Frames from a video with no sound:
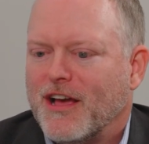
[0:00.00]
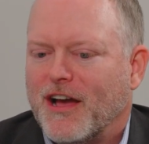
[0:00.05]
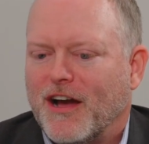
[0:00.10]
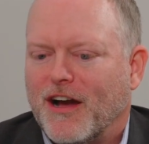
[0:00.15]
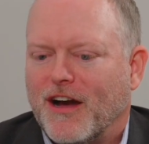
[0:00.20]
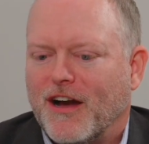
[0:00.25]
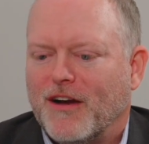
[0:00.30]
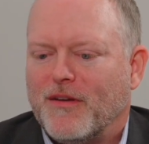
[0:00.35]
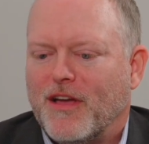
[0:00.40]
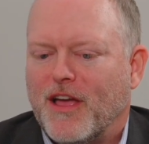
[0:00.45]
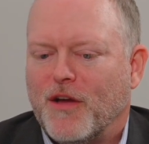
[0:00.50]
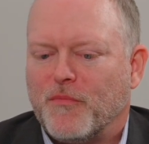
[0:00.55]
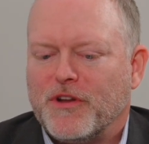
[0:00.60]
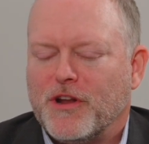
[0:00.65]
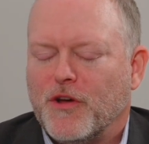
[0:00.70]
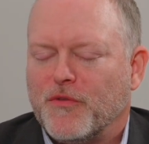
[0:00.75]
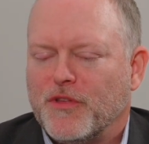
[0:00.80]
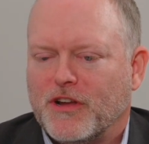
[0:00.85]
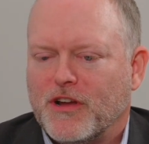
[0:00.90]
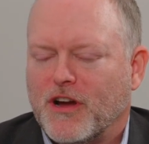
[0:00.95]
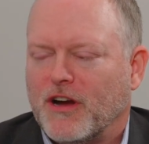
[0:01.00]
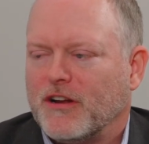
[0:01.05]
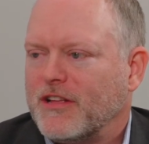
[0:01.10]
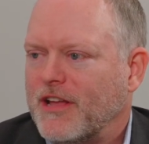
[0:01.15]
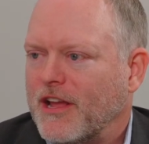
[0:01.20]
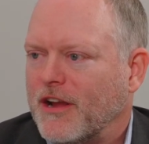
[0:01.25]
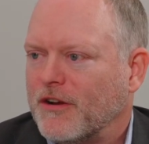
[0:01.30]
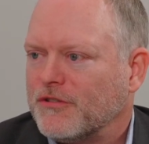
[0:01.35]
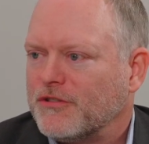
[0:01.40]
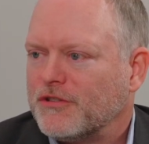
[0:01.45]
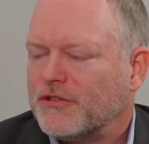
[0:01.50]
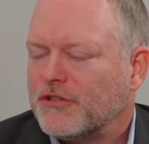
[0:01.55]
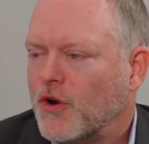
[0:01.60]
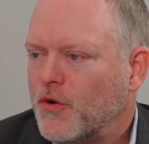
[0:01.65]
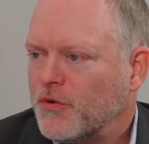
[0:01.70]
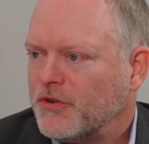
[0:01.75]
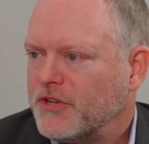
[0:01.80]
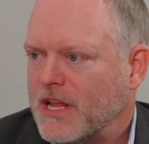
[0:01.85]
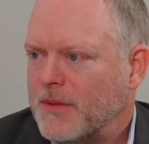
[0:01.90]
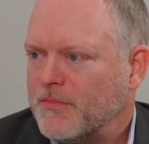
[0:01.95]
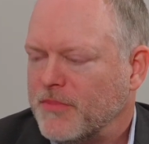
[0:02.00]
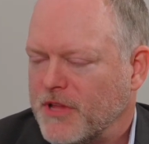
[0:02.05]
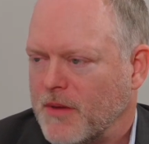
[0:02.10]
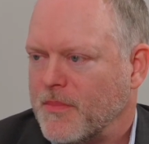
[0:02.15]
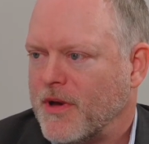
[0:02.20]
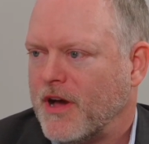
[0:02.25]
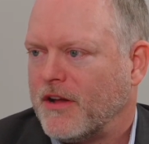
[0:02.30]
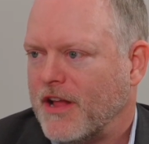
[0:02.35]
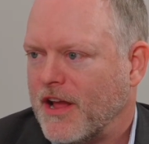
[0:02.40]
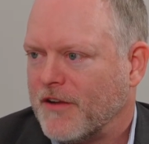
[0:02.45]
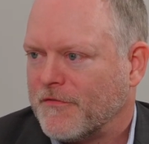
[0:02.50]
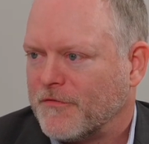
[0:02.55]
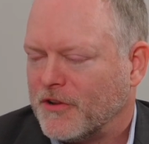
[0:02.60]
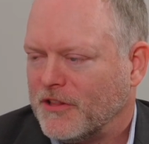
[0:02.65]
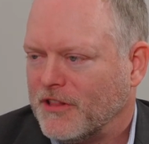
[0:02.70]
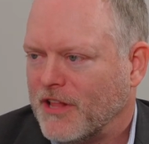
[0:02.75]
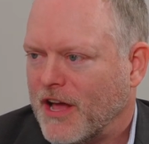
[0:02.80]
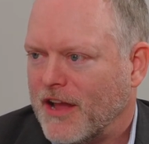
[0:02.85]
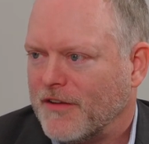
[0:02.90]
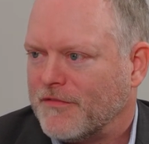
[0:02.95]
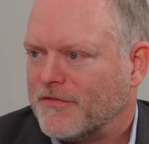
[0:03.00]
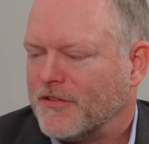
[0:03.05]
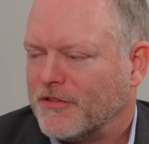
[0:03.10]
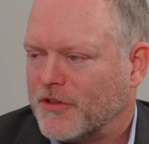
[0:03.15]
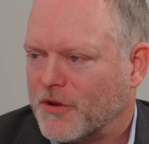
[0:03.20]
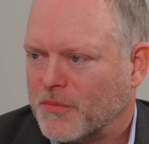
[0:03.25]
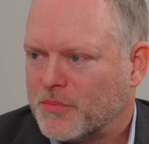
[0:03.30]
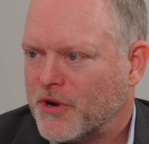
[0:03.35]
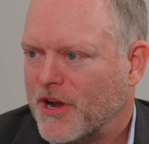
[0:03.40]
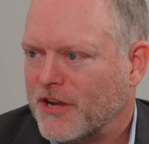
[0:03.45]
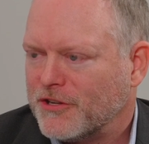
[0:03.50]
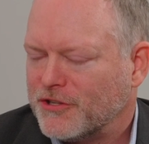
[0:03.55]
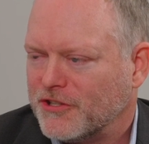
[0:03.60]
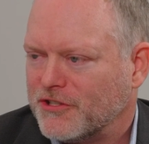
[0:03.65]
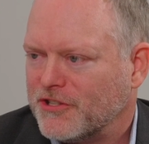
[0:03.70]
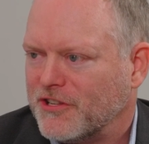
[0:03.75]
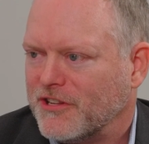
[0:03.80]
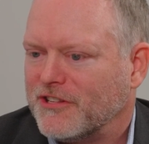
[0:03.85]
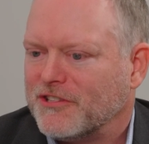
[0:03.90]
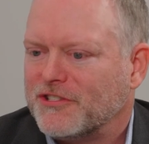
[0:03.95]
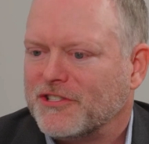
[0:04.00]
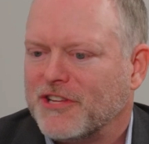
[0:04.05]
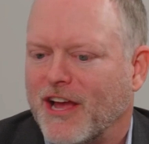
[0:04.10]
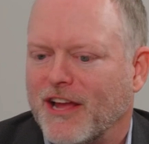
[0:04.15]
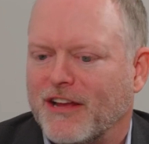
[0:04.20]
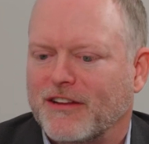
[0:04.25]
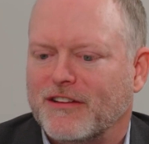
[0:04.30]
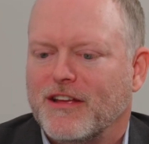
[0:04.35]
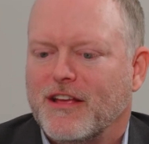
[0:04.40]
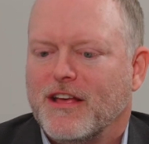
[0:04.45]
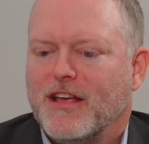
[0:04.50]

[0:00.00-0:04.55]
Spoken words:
And we know that God cares so deeply about every life, that they're precious in His sight.